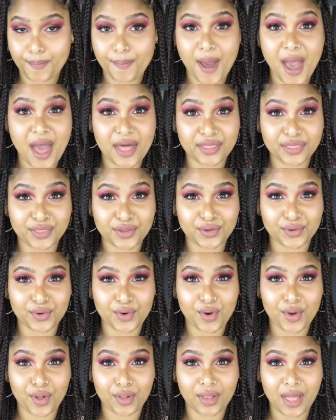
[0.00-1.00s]

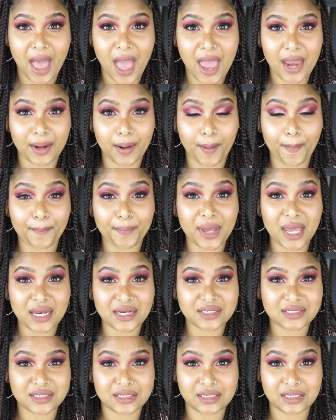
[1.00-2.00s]
panthenol and
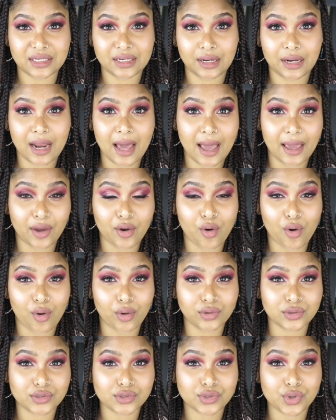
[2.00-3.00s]
pentylene
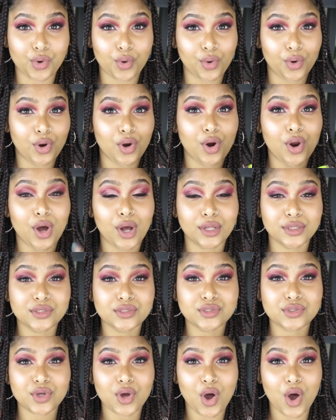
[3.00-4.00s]
glycol so
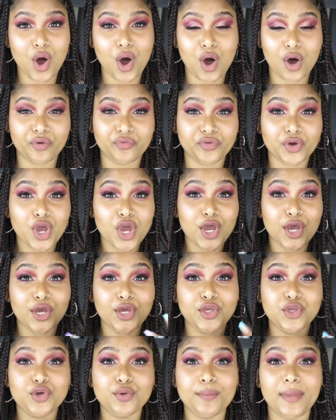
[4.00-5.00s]
lots of
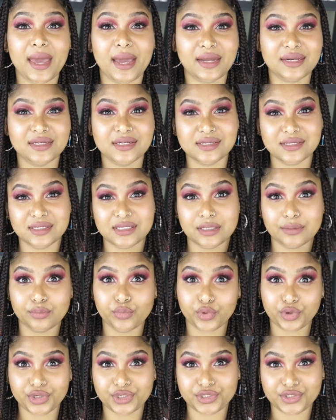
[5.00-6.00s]
humectants
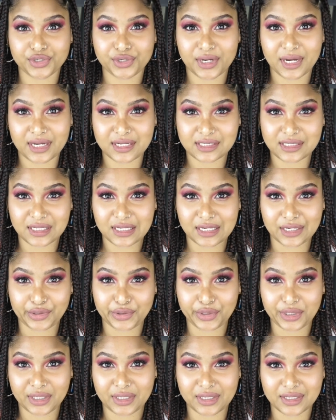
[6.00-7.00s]
and moisturizing
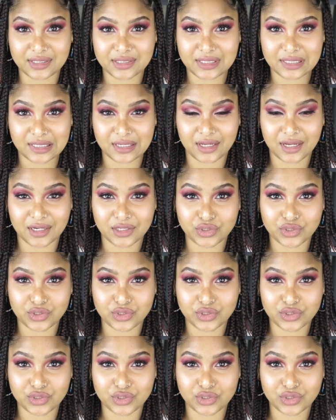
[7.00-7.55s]
ingredients in here